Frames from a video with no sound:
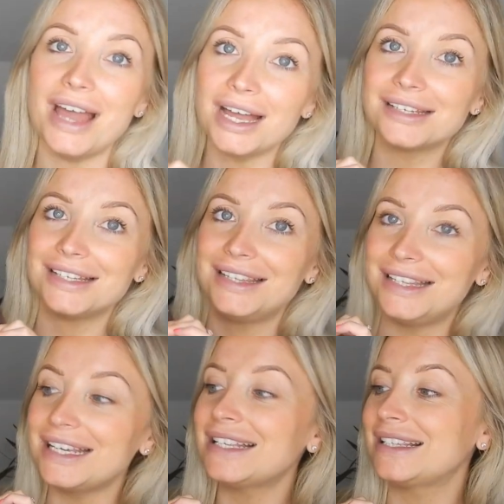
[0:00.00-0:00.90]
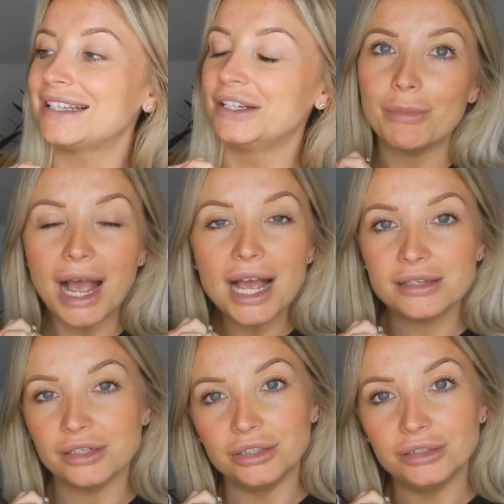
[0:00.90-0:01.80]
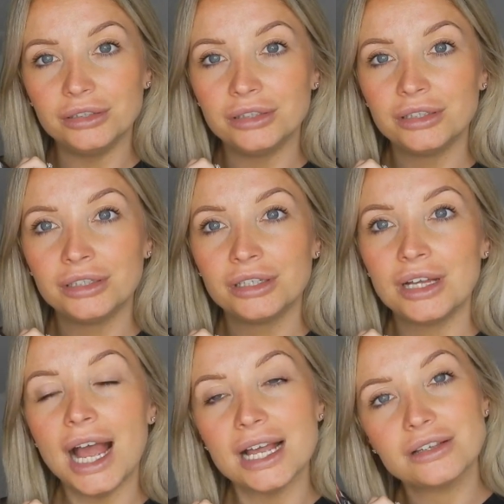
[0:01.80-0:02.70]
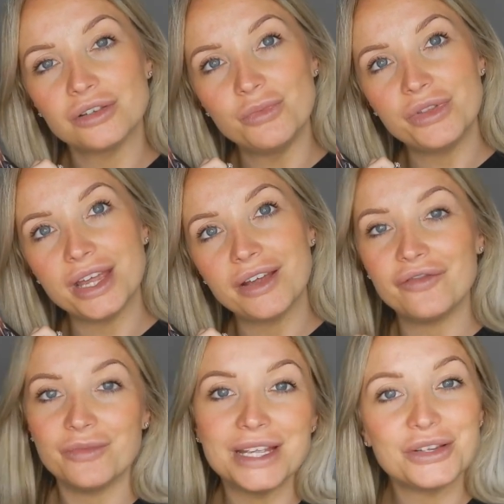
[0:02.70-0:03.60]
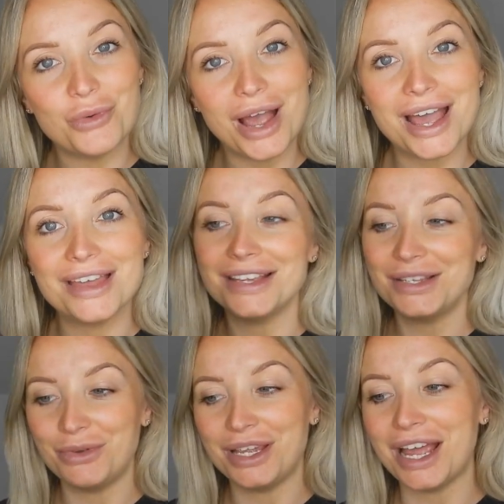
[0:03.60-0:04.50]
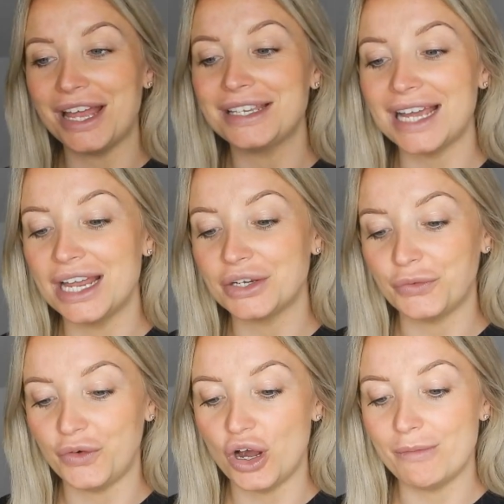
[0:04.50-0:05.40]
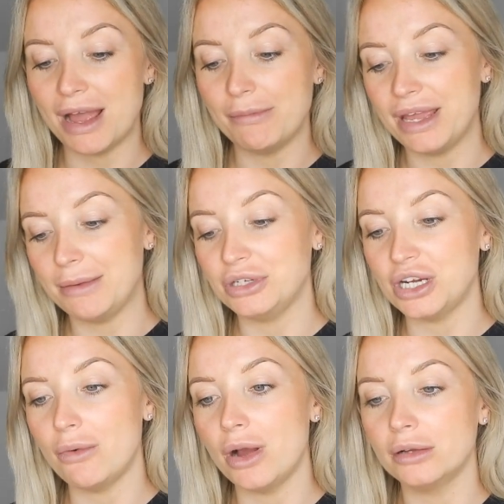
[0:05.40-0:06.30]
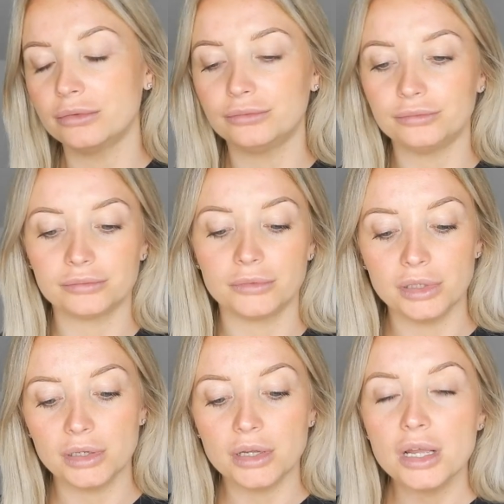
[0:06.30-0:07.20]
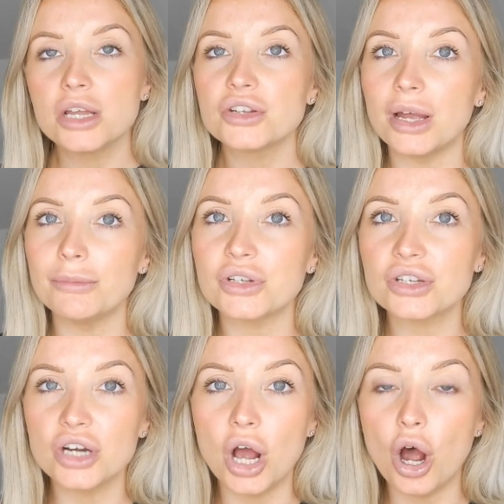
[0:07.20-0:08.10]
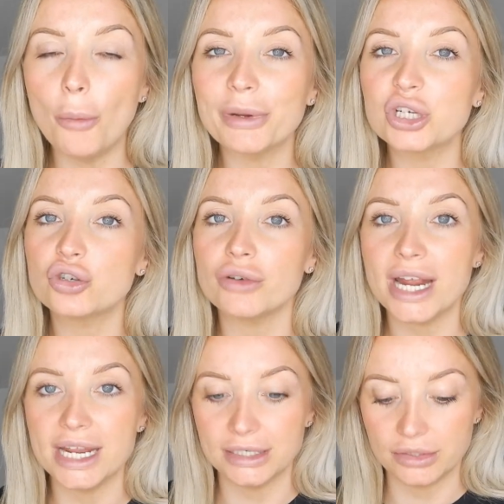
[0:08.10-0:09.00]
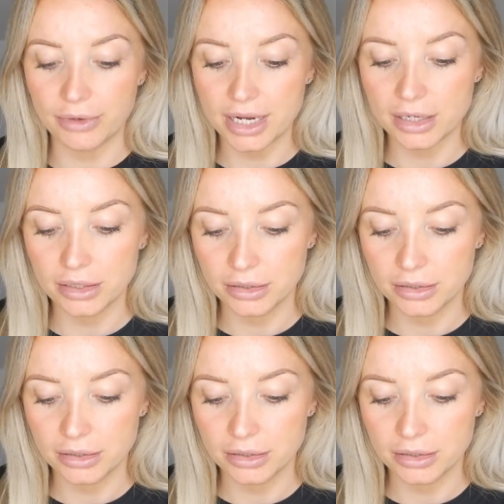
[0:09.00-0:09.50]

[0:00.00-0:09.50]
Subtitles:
that this parcel has something for me to wear this weekend and for my baby shower. So I'm just gonna hop straight into it.